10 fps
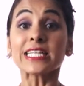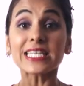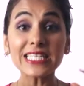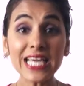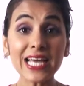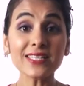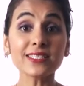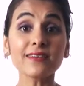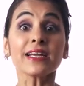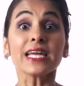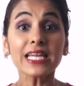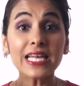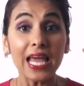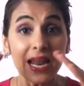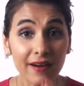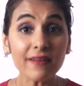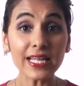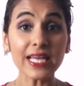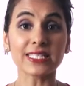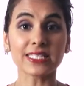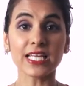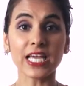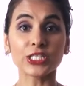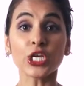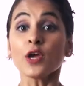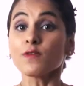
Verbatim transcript: the cancer in earlier stage,